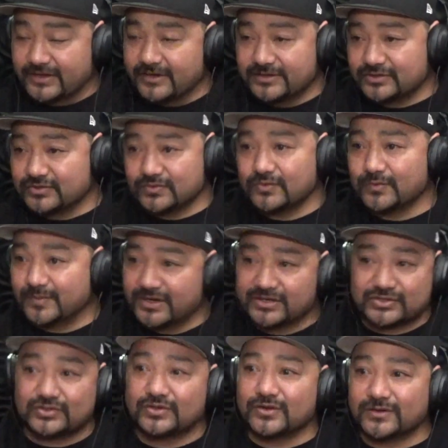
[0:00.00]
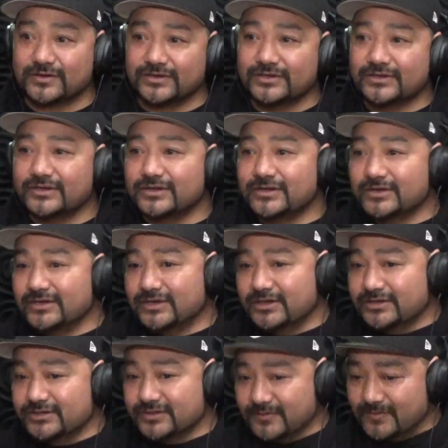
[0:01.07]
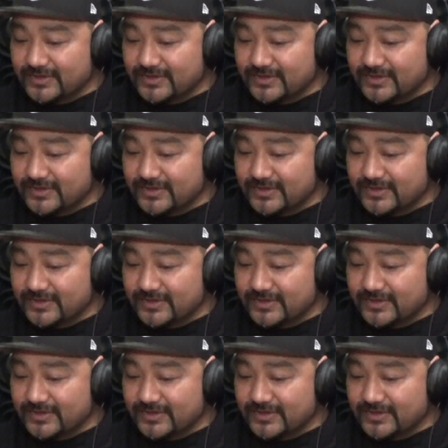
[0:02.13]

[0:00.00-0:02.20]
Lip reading: that it's soil, but it's not. So